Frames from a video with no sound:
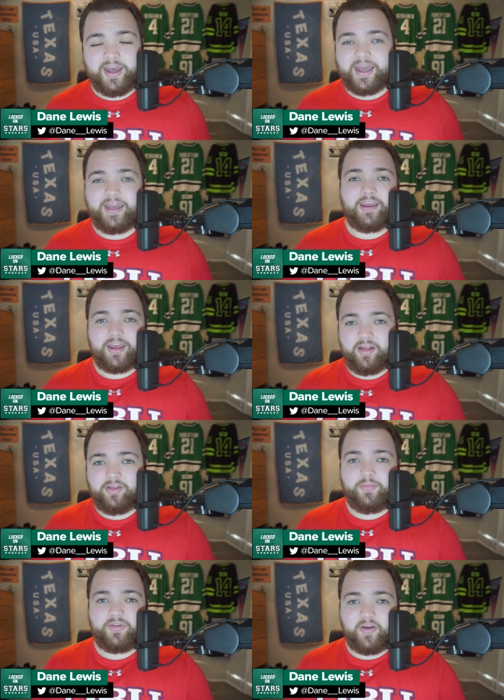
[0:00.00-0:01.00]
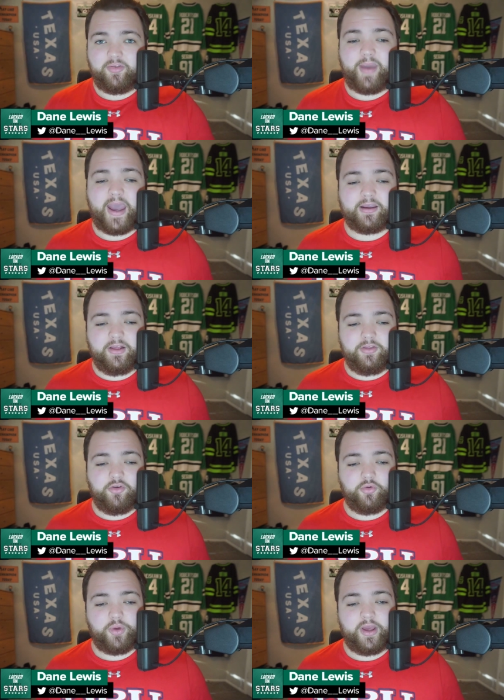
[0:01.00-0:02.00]
and getting themselves back into
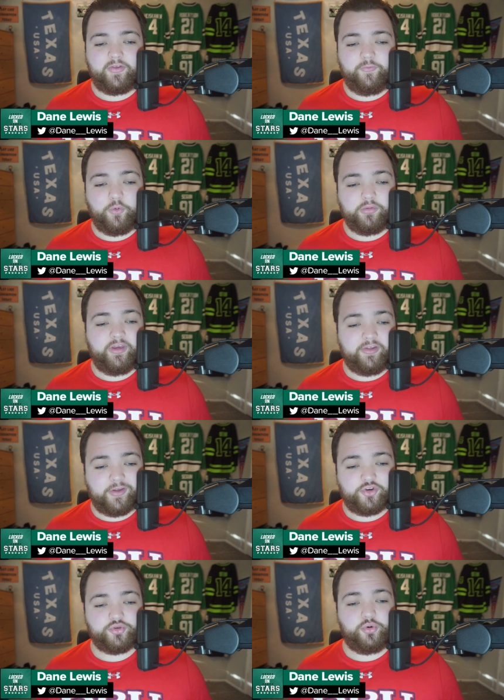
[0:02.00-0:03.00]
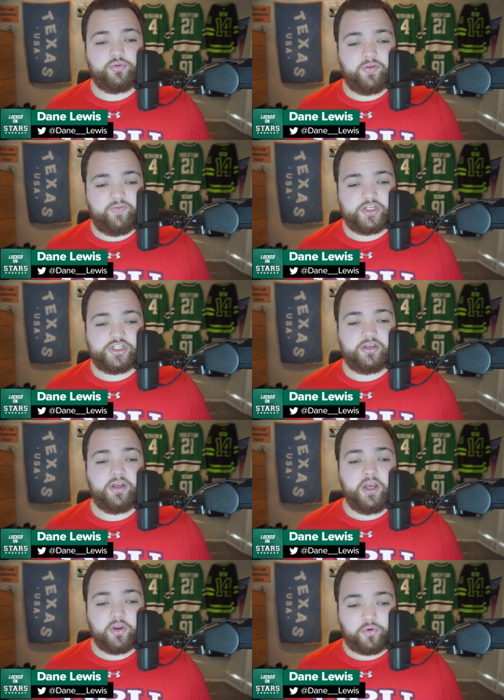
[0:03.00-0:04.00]
the race for the Central Division
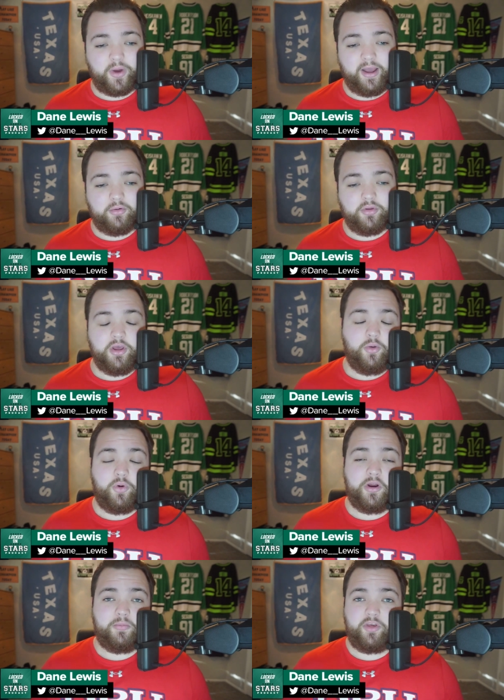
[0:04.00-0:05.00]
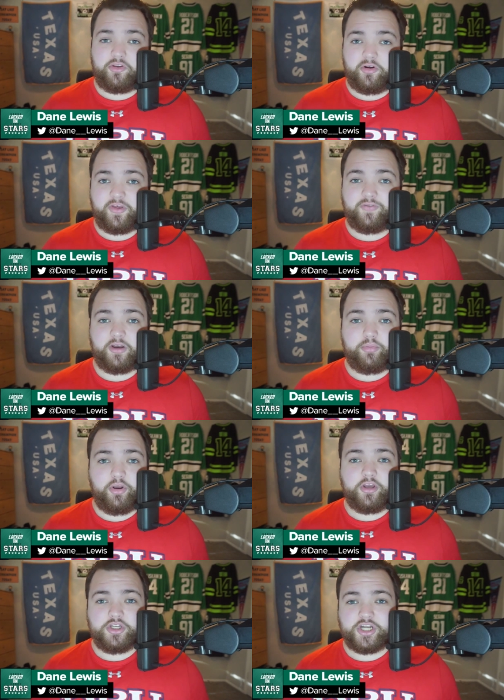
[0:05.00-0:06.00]
crown, where the Stars have done a pretty
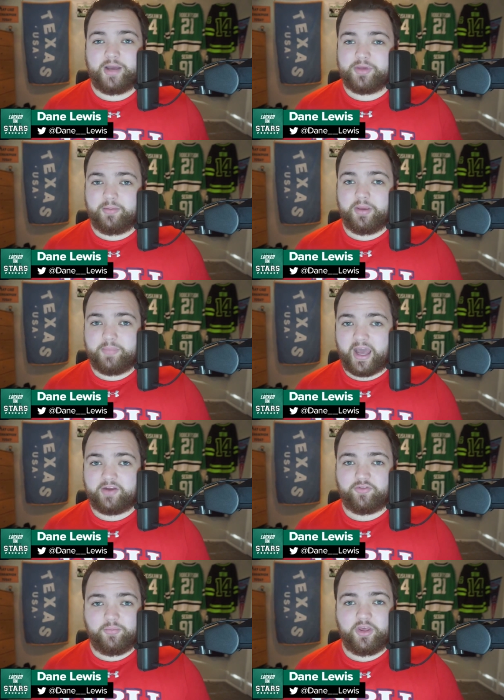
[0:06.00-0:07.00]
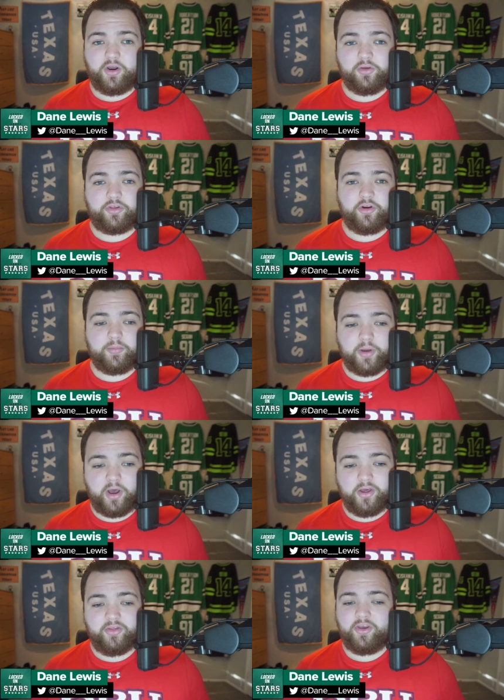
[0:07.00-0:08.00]
good job coming back from the All Star
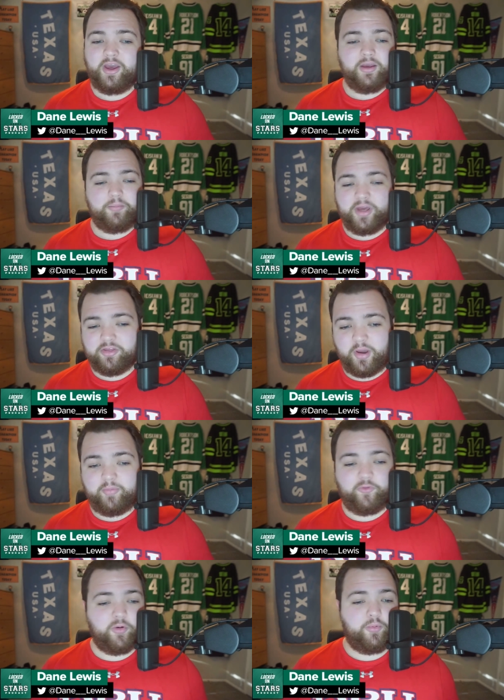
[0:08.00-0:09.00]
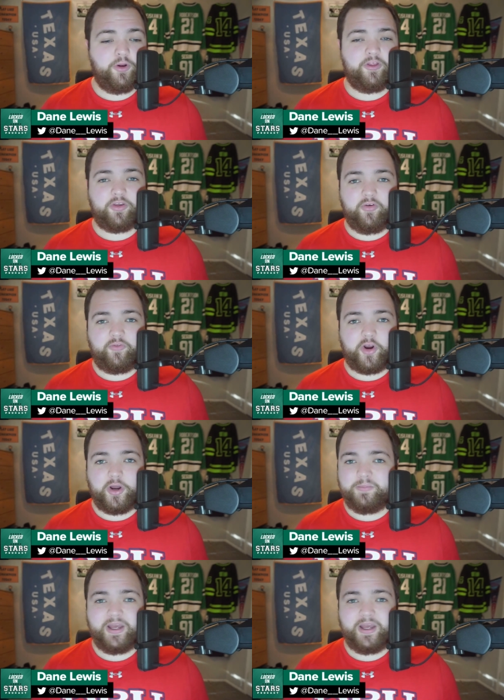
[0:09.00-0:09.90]
pause, picked up four points so far,